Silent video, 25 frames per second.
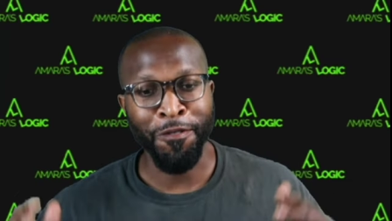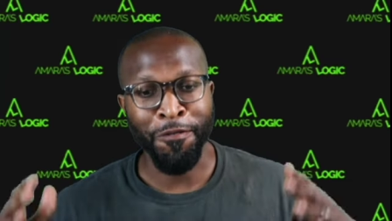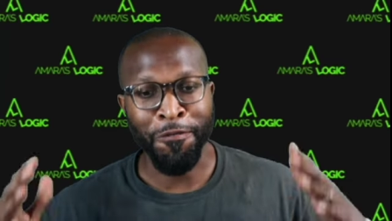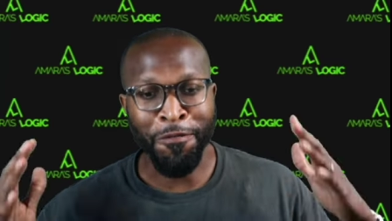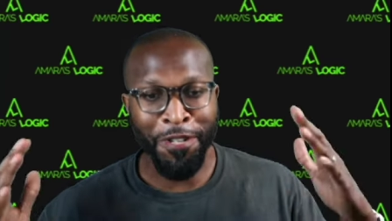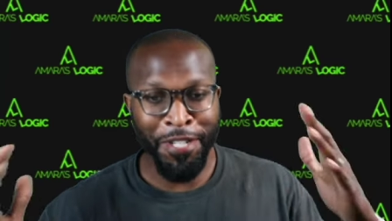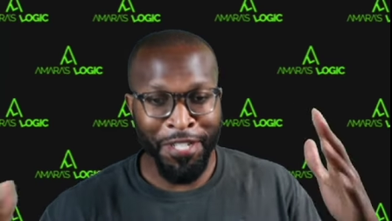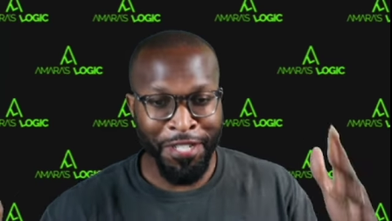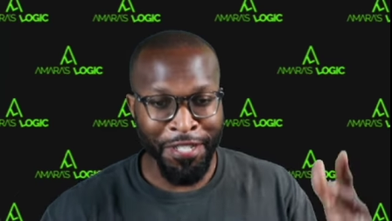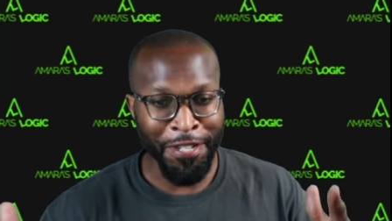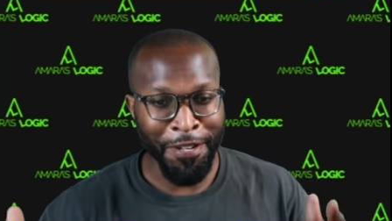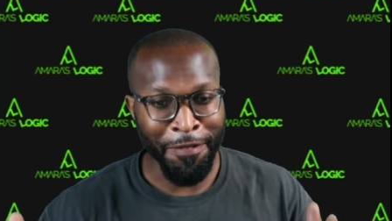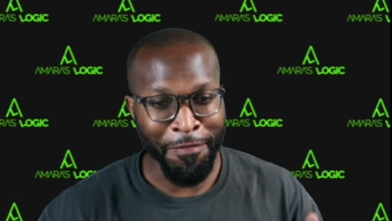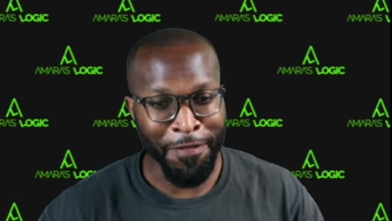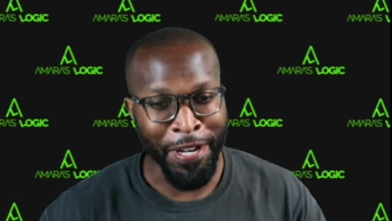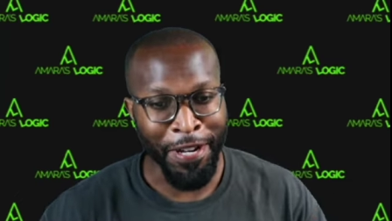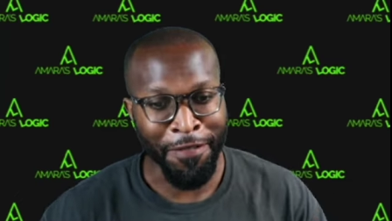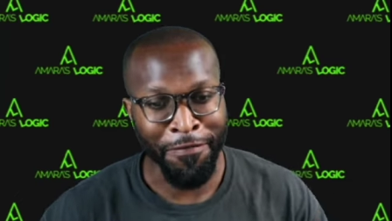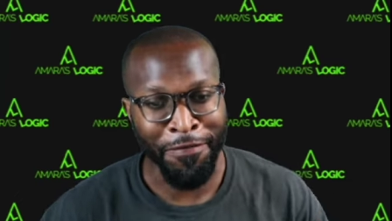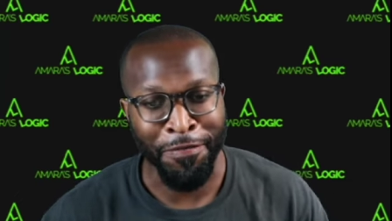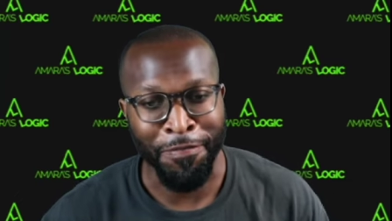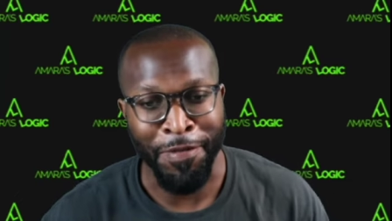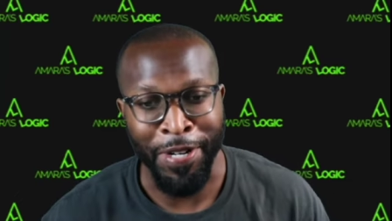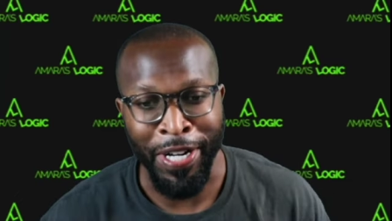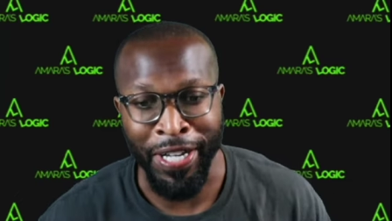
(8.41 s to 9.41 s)
What's up,
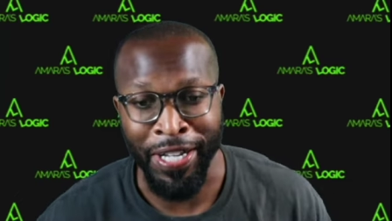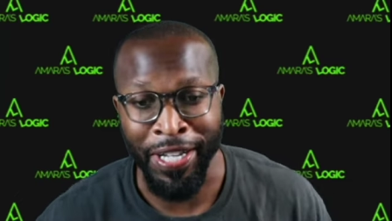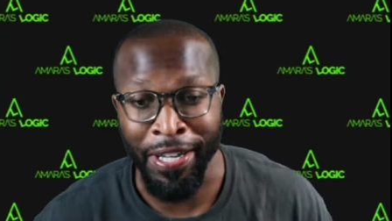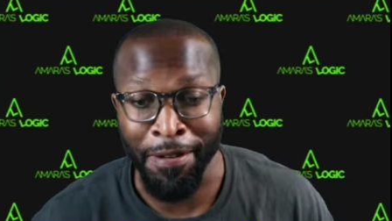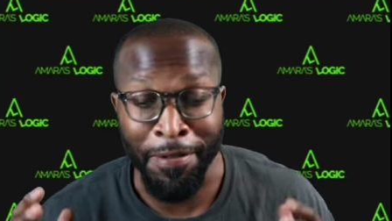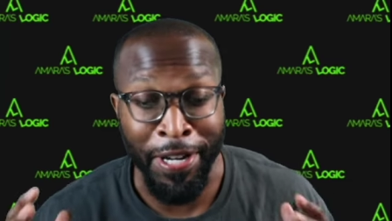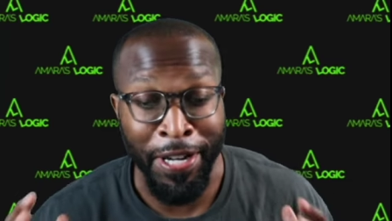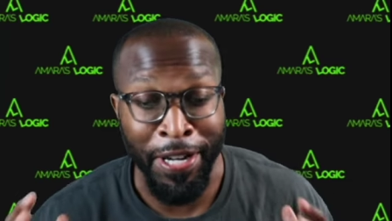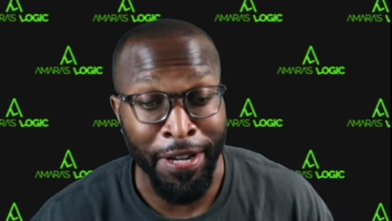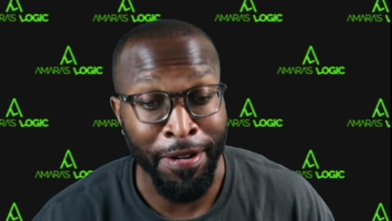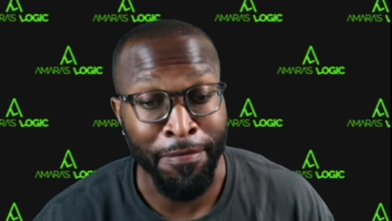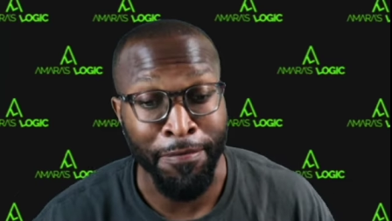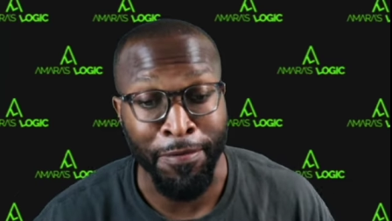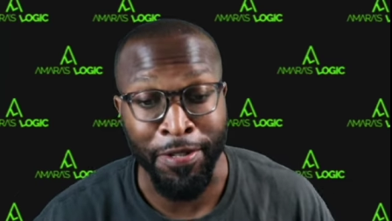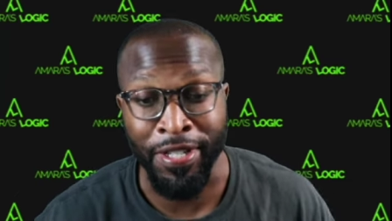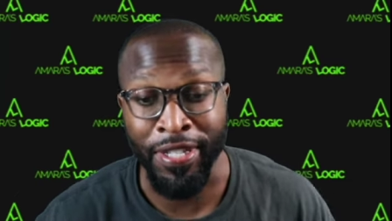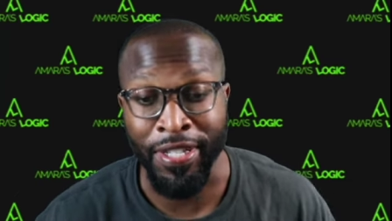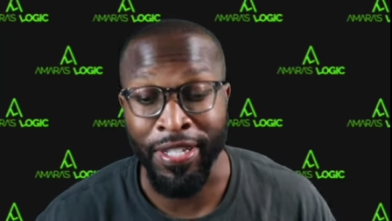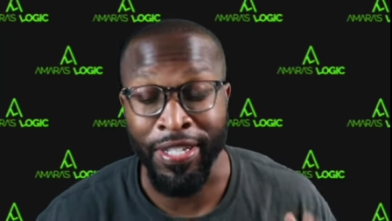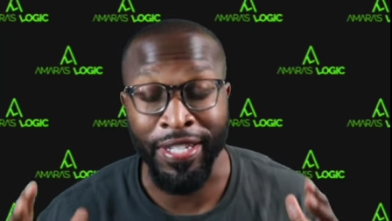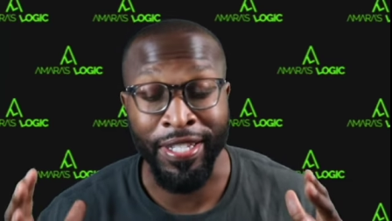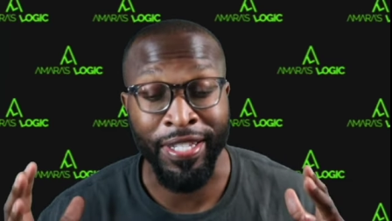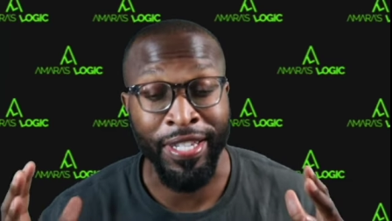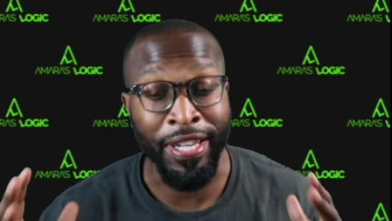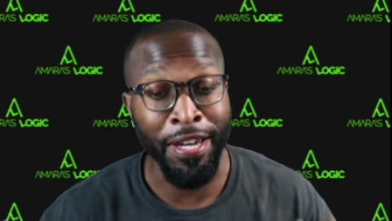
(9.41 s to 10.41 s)
everybody? I'm Amara.
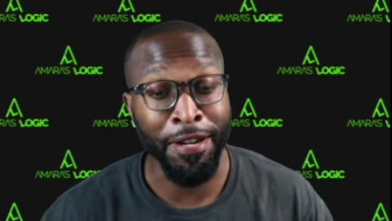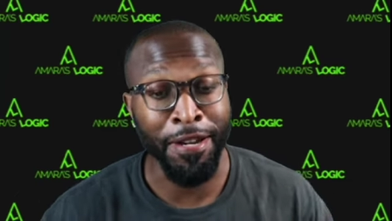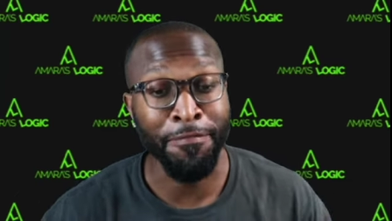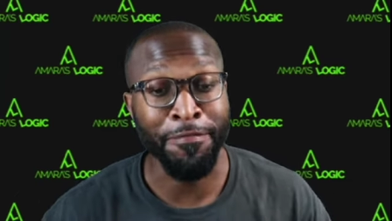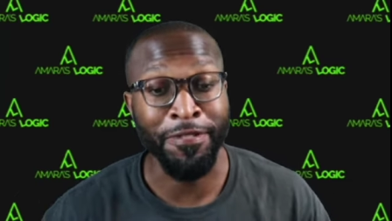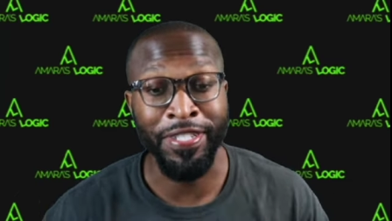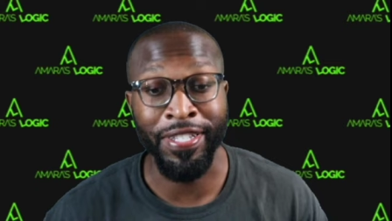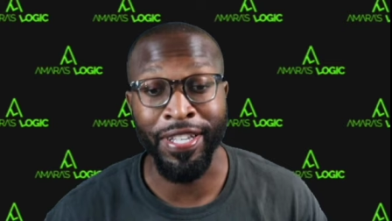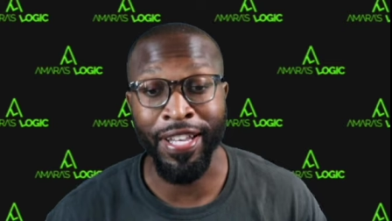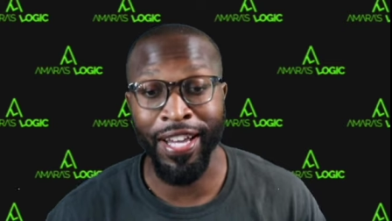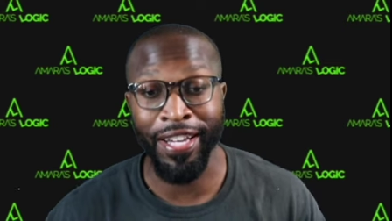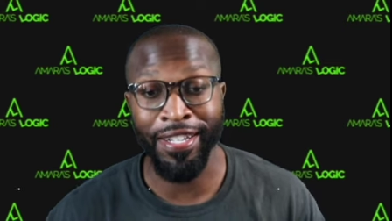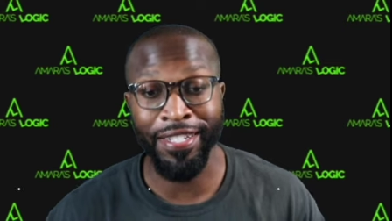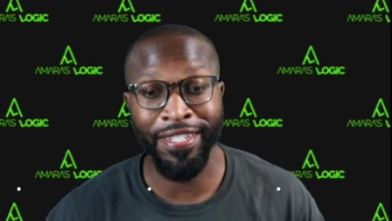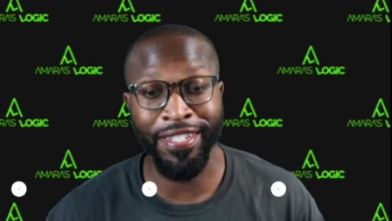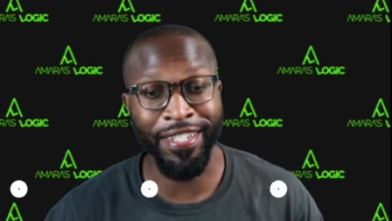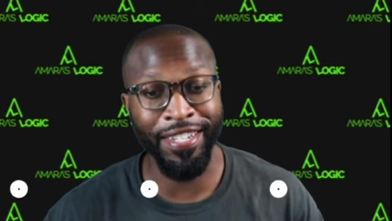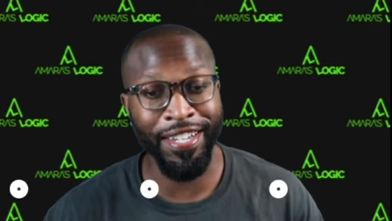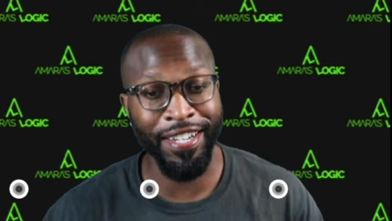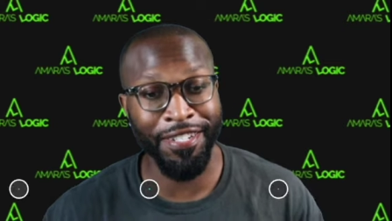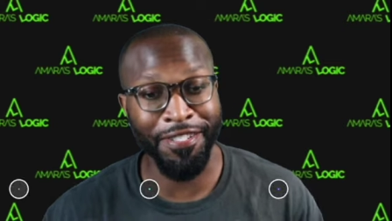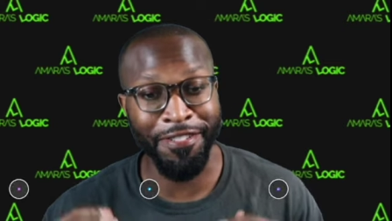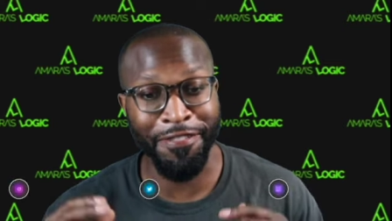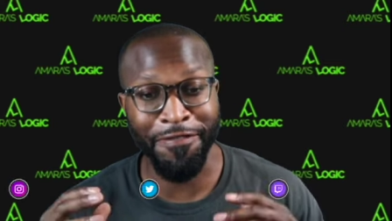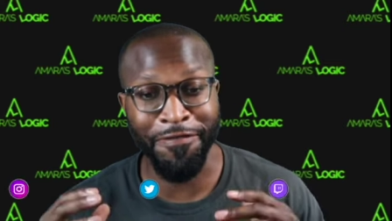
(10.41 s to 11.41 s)
This is Amara's Logic.
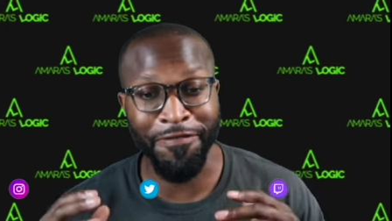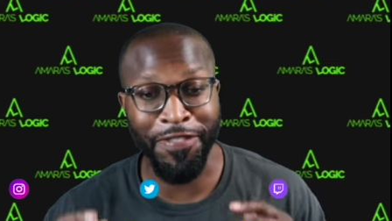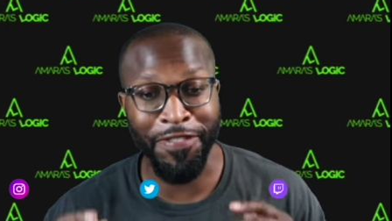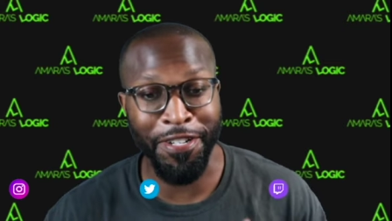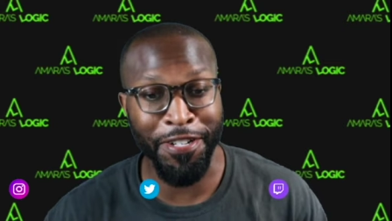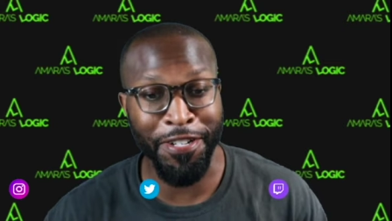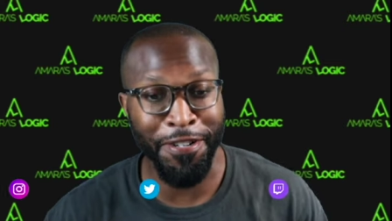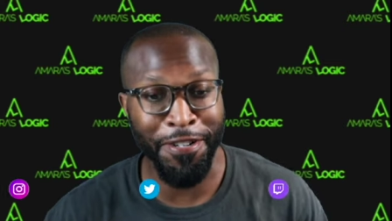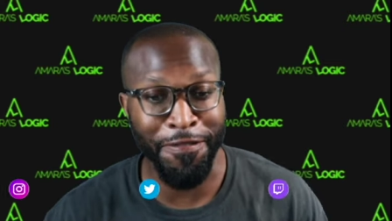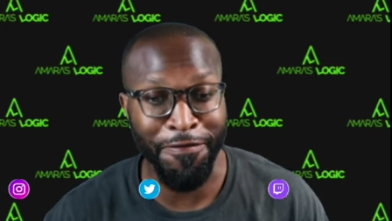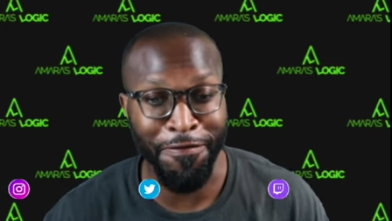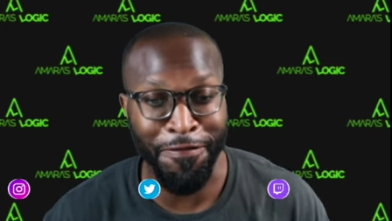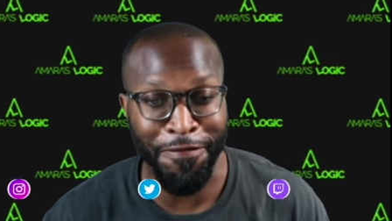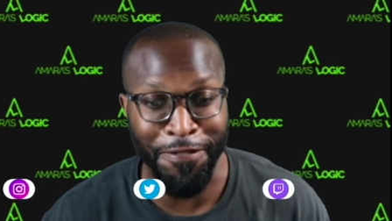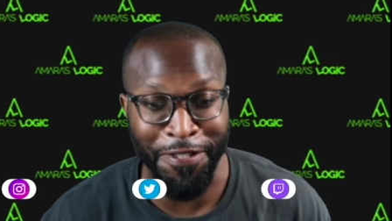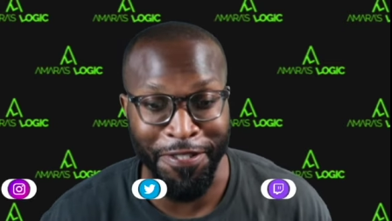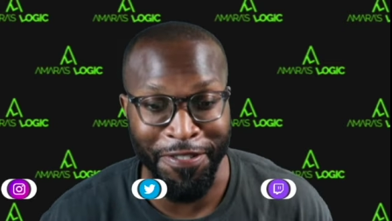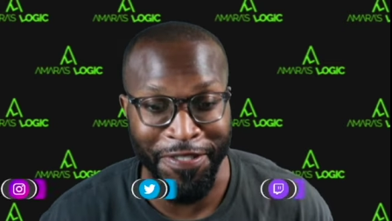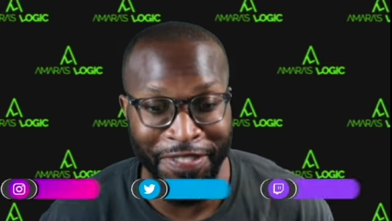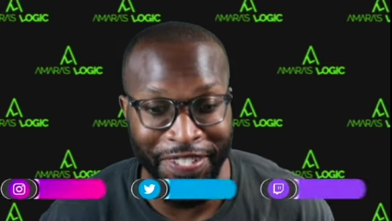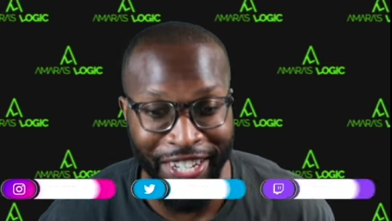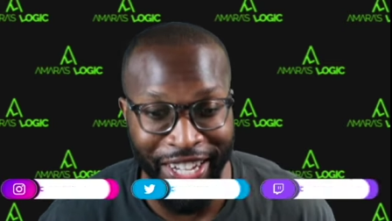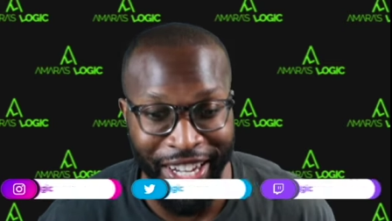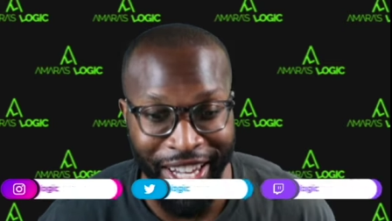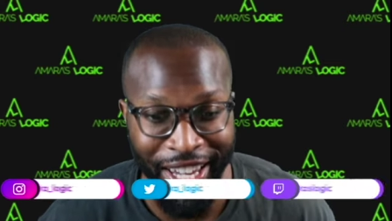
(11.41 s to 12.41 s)
Got a new video for you
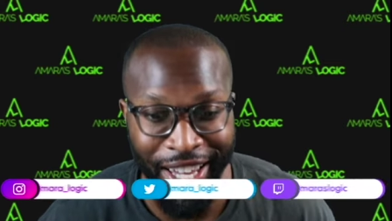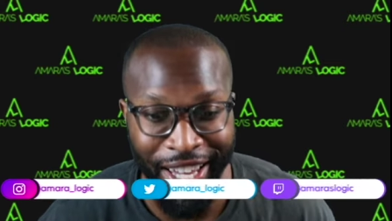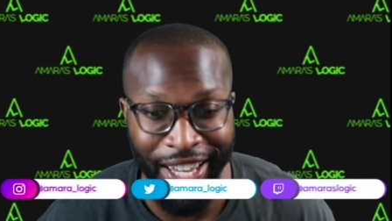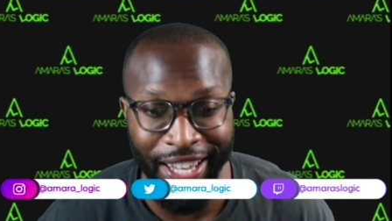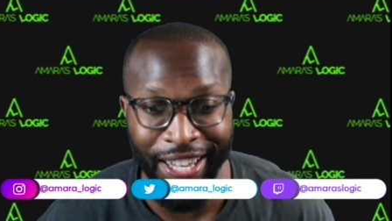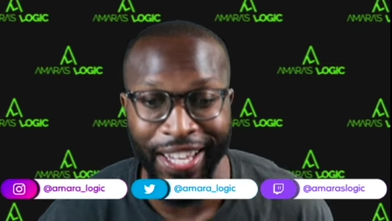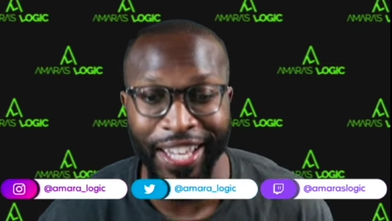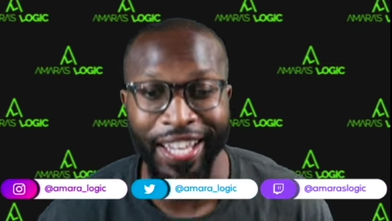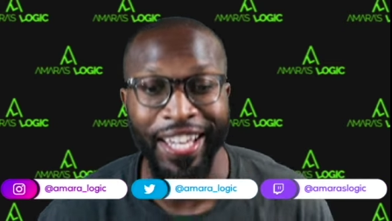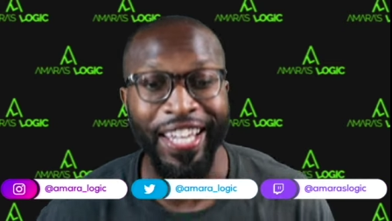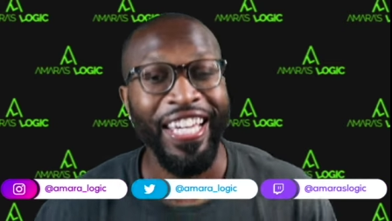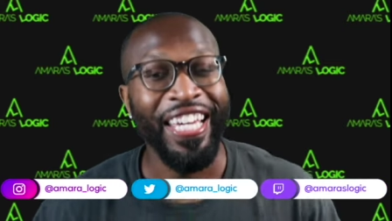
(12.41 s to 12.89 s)
today.